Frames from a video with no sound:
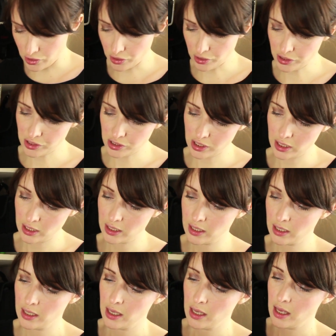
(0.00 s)
dust.
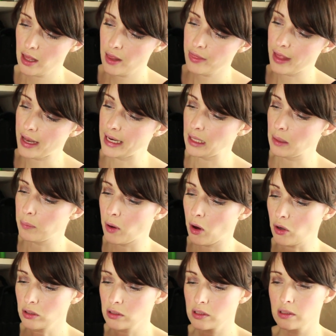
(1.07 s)
They're little
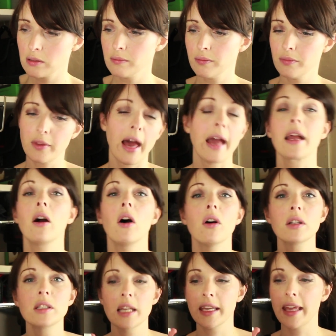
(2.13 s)
pots that I
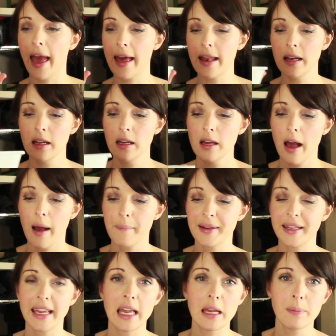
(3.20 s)
got. Again, I'm
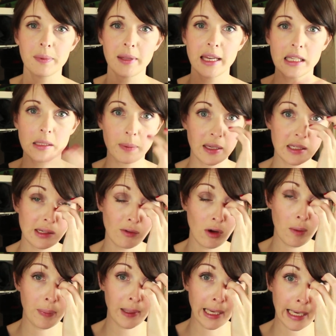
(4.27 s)
going to keep these because I've
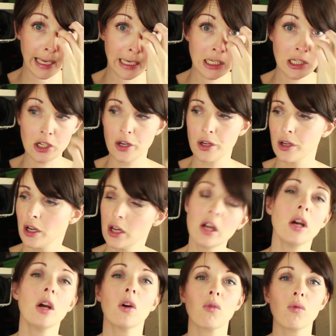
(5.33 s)
got a bigger kitchen.
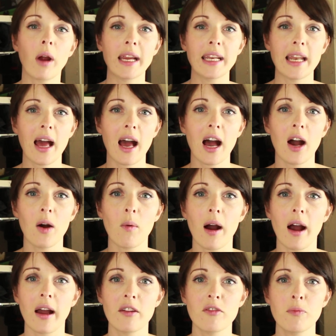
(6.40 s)
Right now
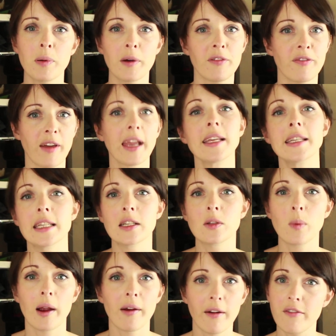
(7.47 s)
I've perfected
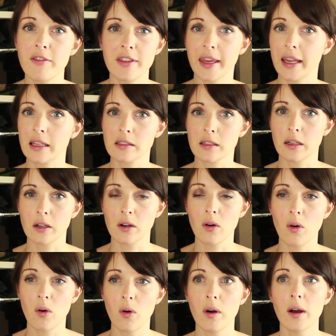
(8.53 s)
where everything is going to
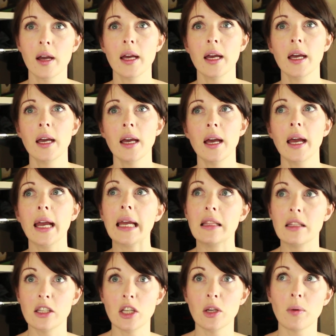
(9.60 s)
go
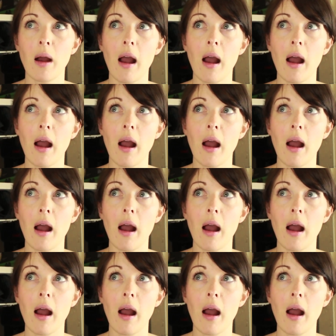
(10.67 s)
in the new